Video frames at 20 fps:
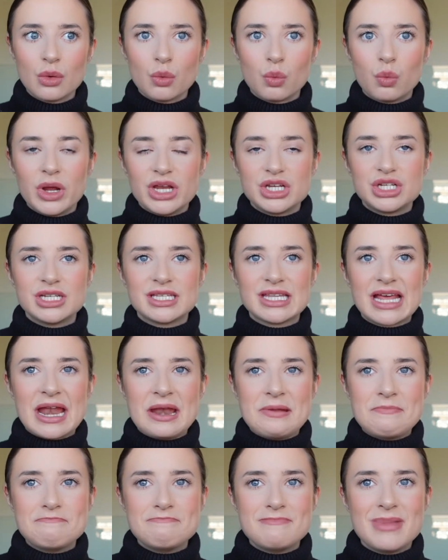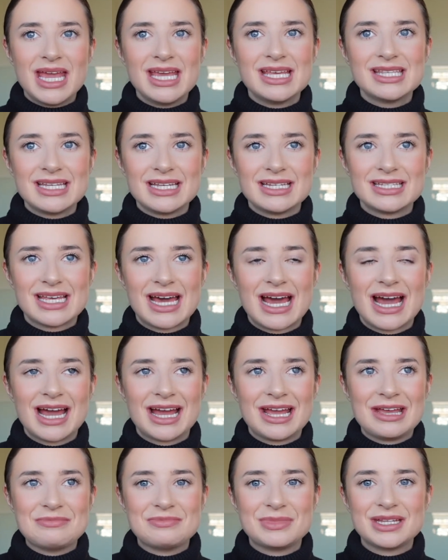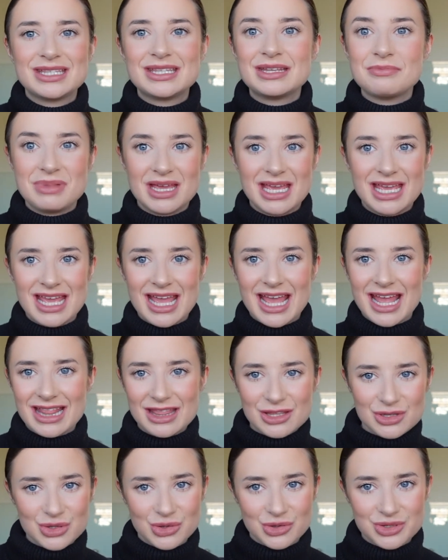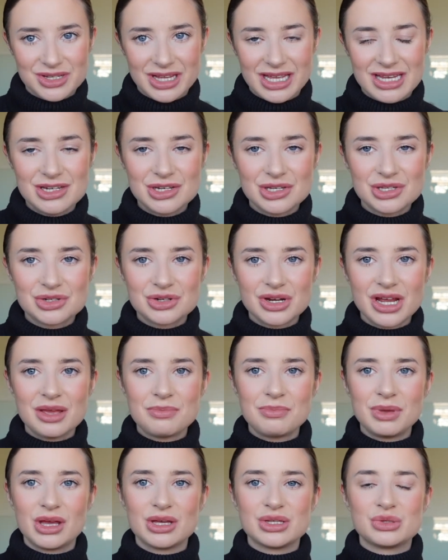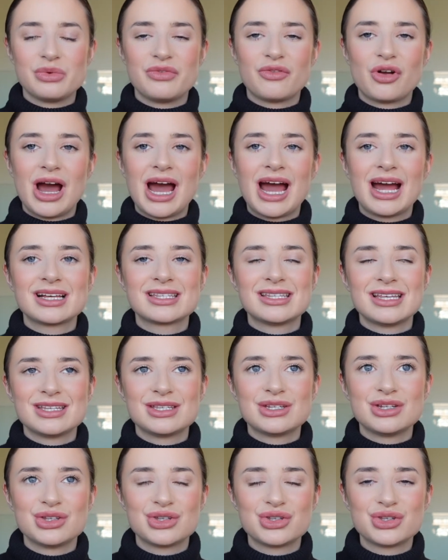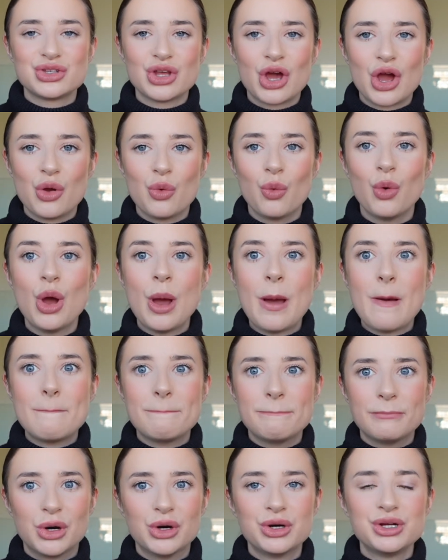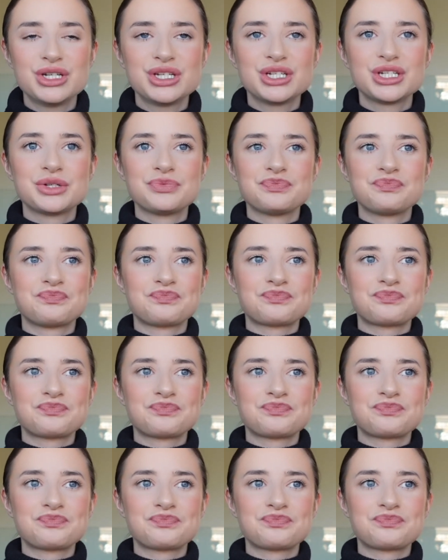which is an amazing time to be in the sourcing industry because we've got access to so much.